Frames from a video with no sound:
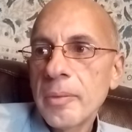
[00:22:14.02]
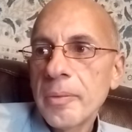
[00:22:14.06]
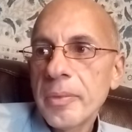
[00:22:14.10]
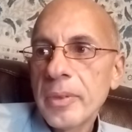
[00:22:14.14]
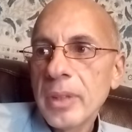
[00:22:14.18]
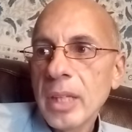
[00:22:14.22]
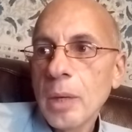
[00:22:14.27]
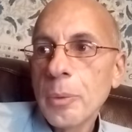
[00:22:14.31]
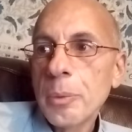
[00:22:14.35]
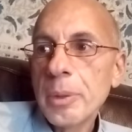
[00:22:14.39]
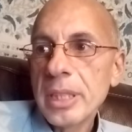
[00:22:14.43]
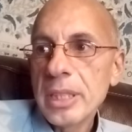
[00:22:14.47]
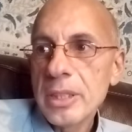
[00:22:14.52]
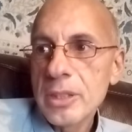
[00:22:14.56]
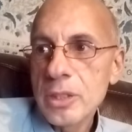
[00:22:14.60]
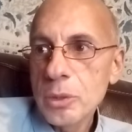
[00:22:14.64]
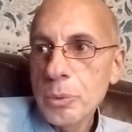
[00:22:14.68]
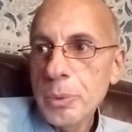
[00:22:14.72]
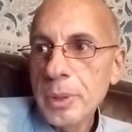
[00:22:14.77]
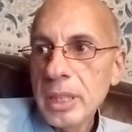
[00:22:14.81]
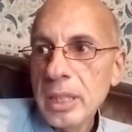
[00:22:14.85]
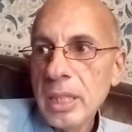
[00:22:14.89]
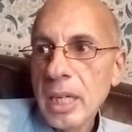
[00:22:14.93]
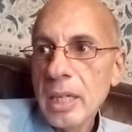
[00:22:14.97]
that when he's
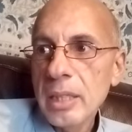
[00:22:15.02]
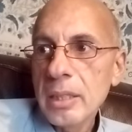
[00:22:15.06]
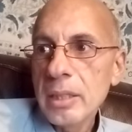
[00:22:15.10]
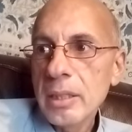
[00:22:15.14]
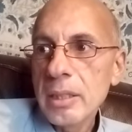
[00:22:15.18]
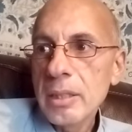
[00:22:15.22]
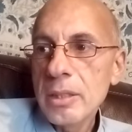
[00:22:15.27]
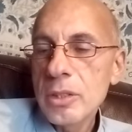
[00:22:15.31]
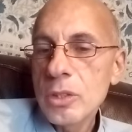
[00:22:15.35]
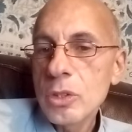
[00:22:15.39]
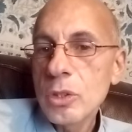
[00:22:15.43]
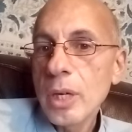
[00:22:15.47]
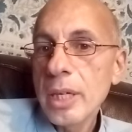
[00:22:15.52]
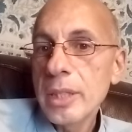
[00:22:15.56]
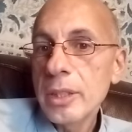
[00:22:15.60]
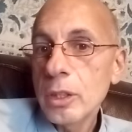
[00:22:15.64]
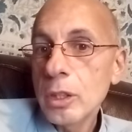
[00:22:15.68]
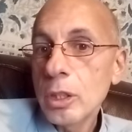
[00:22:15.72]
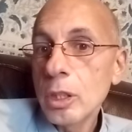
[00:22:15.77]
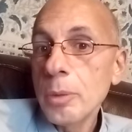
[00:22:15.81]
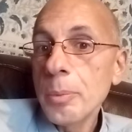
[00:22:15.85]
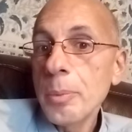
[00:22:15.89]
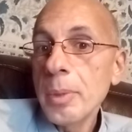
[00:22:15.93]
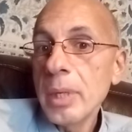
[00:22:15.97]
doing that, he's trying to
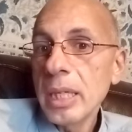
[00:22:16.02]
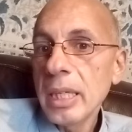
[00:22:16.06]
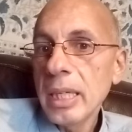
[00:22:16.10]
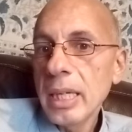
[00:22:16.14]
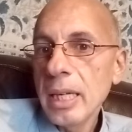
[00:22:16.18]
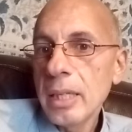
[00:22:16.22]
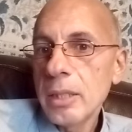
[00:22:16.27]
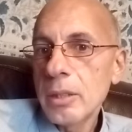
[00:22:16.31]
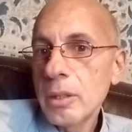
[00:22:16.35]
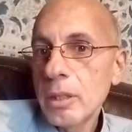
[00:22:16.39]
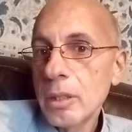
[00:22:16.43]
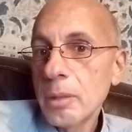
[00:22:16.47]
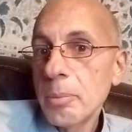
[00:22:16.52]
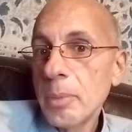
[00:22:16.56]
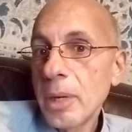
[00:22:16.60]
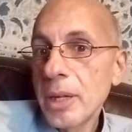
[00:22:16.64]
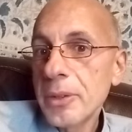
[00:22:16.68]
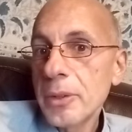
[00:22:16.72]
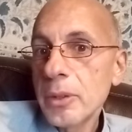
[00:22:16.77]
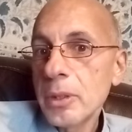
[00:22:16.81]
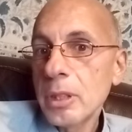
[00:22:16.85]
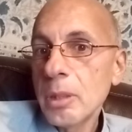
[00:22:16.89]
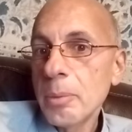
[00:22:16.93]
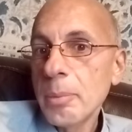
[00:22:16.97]
communicate to the
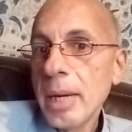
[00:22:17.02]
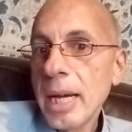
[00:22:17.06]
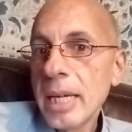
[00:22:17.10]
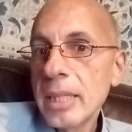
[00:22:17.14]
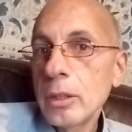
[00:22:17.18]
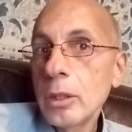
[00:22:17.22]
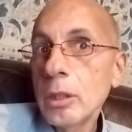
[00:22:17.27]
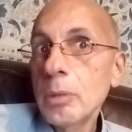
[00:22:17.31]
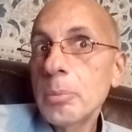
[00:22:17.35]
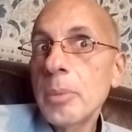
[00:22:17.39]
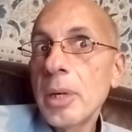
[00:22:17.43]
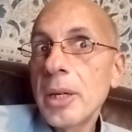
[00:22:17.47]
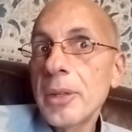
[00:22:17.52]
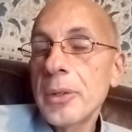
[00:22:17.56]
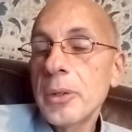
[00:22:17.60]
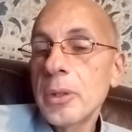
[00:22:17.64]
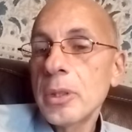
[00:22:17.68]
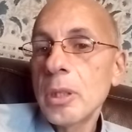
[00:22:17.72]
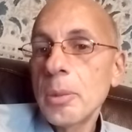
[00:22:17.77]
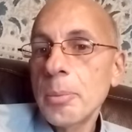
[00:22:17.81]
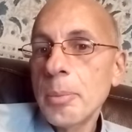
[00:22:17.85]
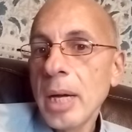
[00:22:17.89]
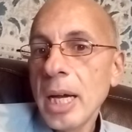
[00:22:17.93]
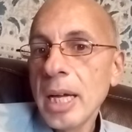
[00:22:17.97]
mother in the mind look, mother in
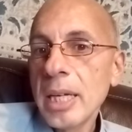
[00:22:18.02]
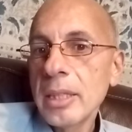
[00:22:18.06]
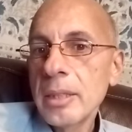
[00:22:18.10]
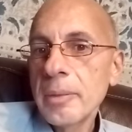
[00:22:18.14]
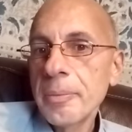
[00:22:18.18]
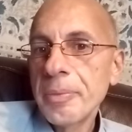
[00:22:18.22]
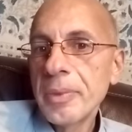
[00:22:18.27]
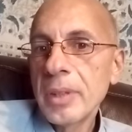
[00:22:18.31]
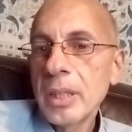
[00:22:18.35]
the mind,